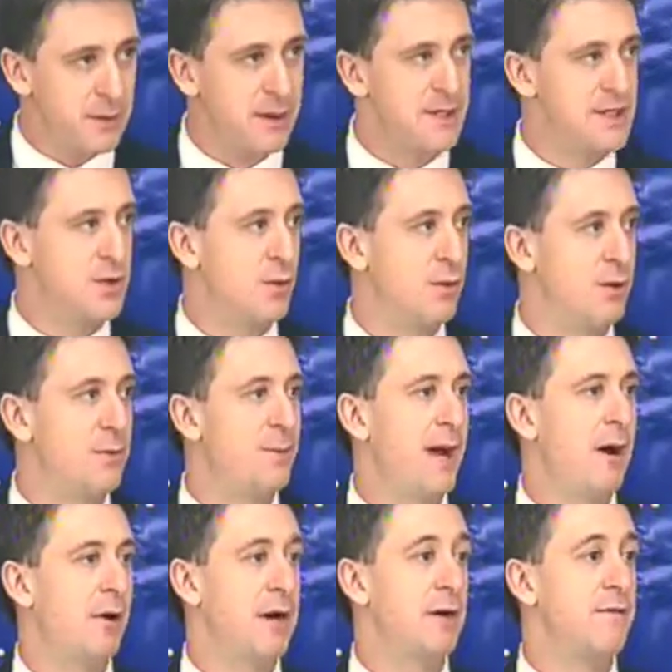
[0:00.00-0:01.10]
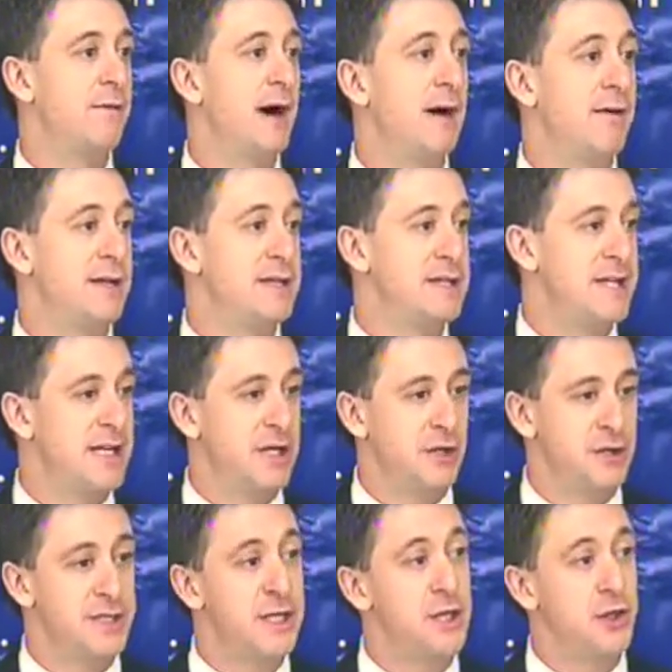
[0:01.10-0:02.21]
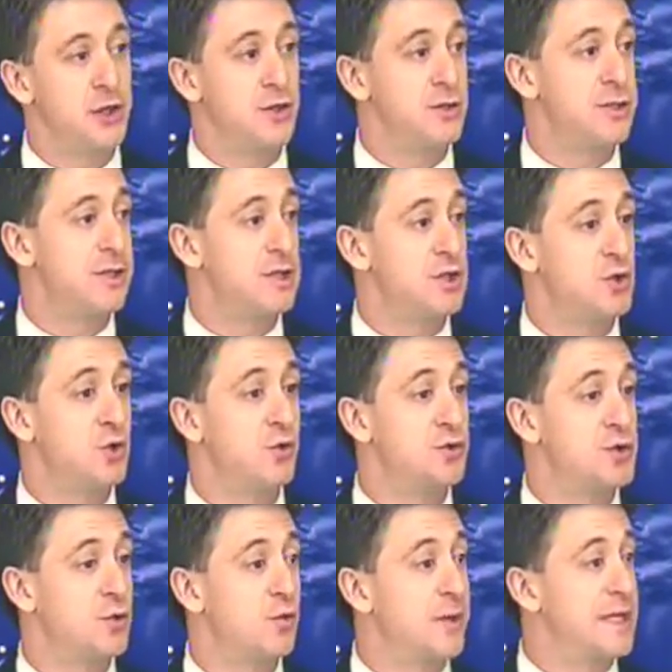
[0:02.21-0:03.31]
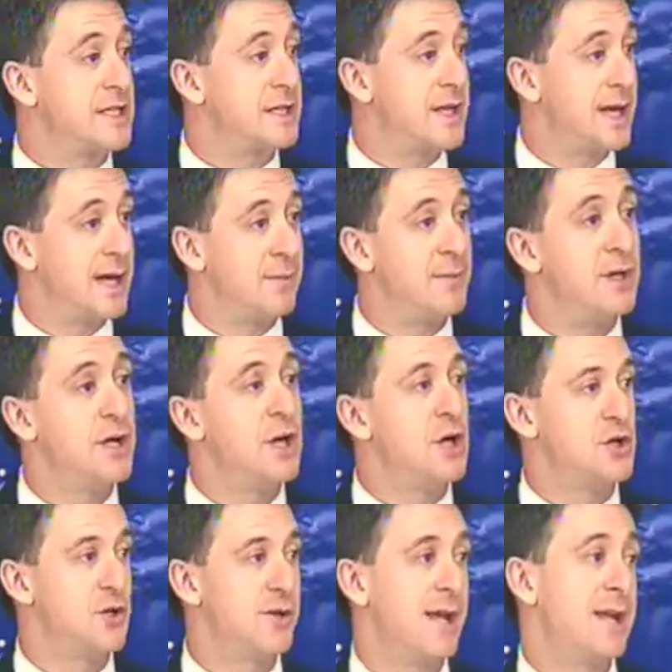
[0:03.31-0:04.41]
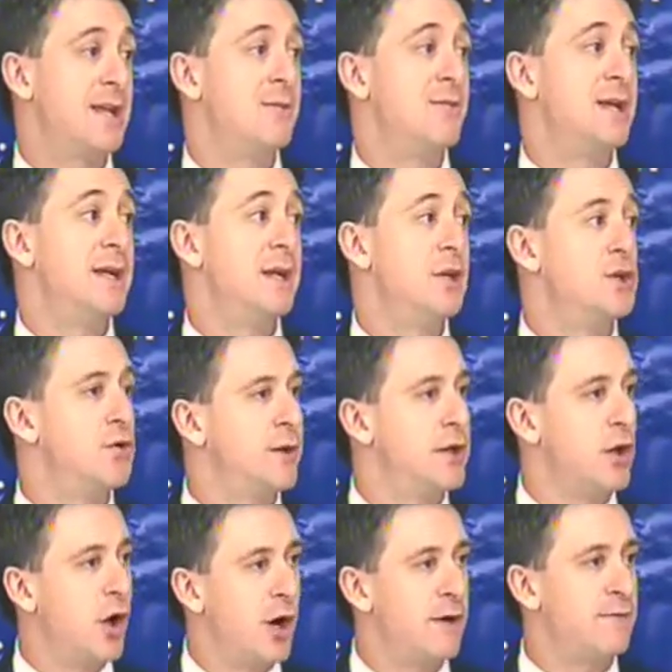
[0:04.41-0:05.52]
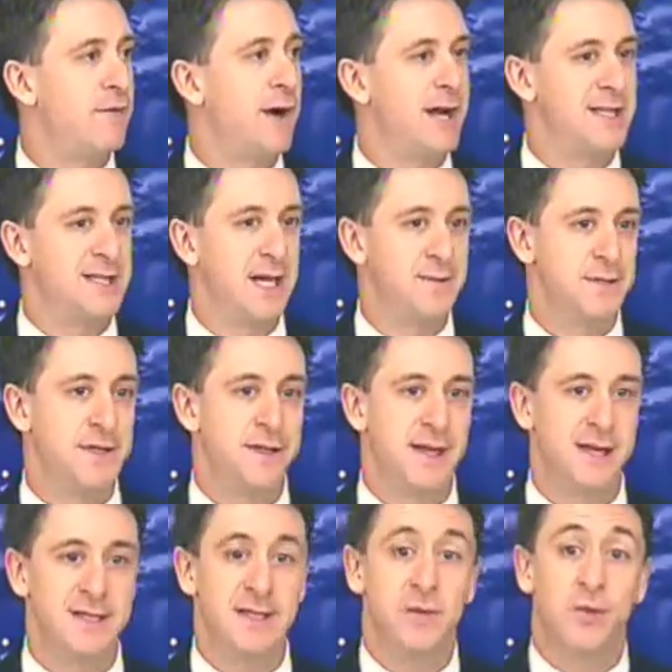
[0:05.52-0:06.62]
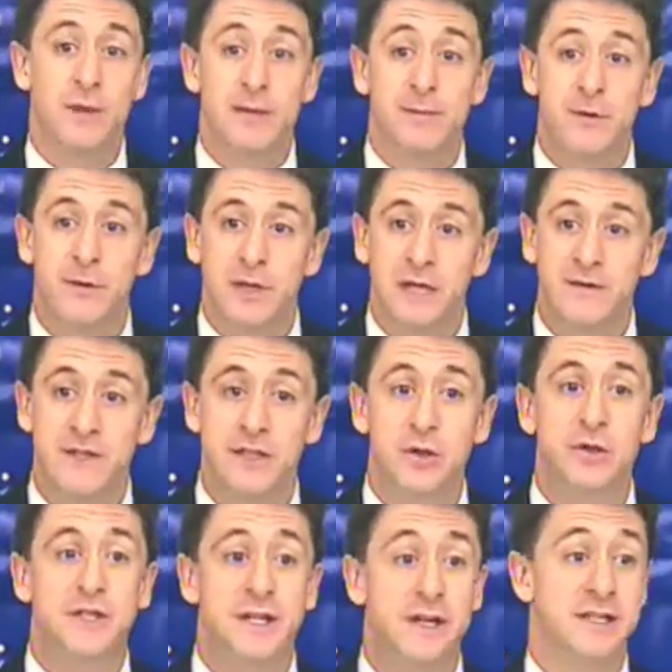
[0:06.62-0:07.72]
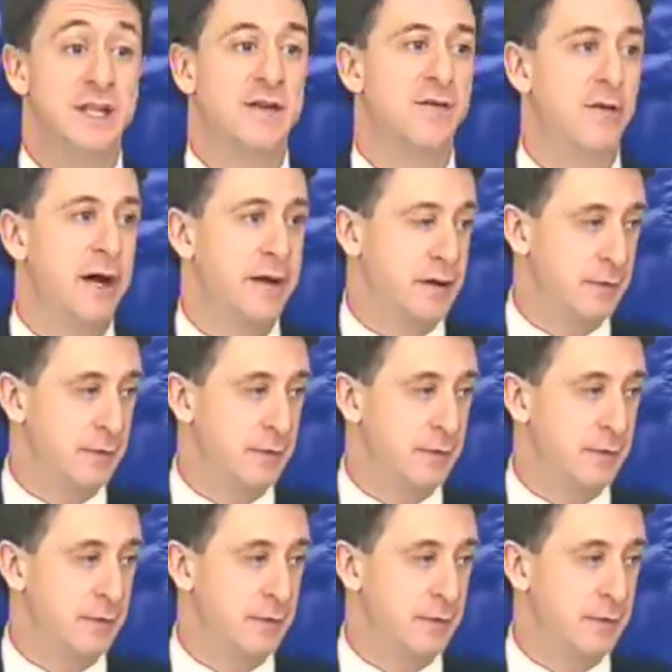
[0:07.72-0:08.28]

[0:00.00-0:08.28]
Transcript: And so we're empowering our volunteers using these tools to reach them so they can begin doing the offline types of things that we believe still does have a lot of